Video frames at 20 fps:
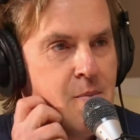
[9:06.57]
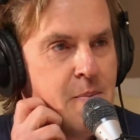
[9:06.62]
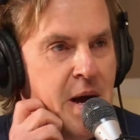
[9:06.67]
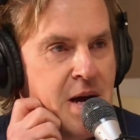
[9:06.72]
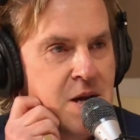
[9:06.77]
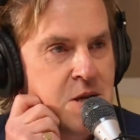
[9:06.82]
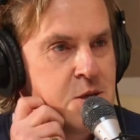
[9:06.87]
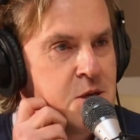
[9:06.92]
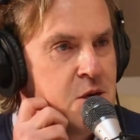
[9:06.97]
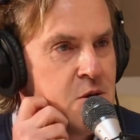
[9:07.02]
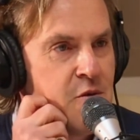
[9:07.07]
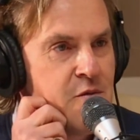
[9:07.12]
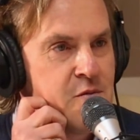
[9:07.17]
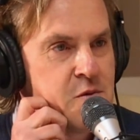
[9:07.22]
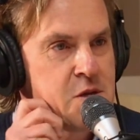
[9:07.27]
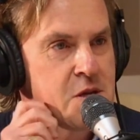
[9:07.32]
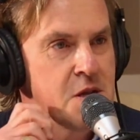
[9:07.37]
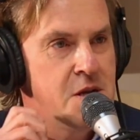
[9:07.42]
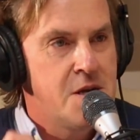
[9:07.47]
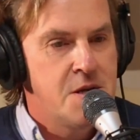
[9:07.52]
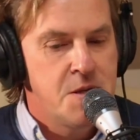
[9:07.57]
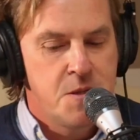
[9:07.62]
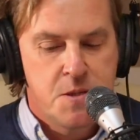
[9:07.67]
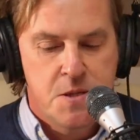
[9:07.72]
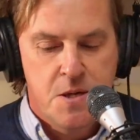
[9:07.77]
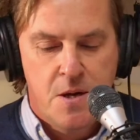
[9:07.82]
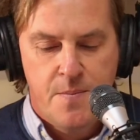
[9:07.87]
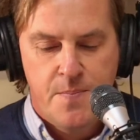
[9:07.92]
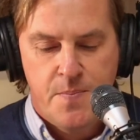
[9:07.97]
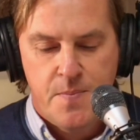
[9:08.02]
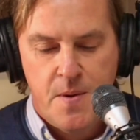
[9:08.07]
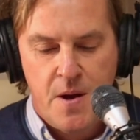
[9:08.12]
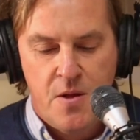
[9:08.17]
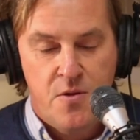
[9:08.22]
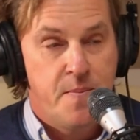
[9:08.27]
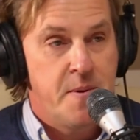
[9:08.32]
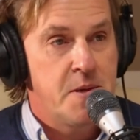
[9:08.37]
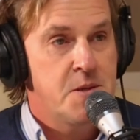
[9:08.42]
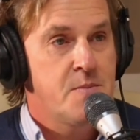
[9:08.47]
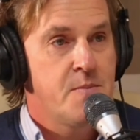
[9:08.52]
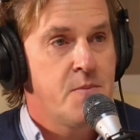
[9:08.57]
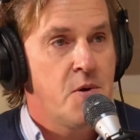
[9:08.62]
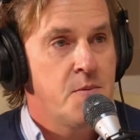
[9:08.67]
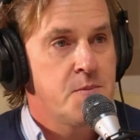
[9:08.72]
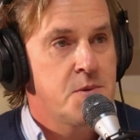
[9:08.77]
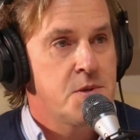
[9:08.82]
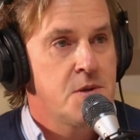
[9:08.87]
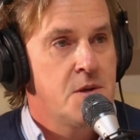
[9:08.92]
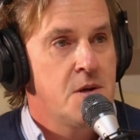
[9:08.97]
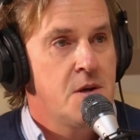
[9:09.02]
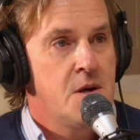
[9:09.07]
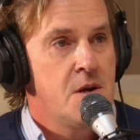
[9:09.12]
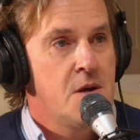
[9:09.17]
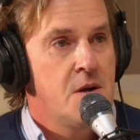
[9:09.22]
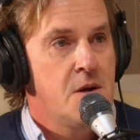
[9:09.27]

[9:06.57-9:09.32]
and packaging obviously, and other bits and bobs.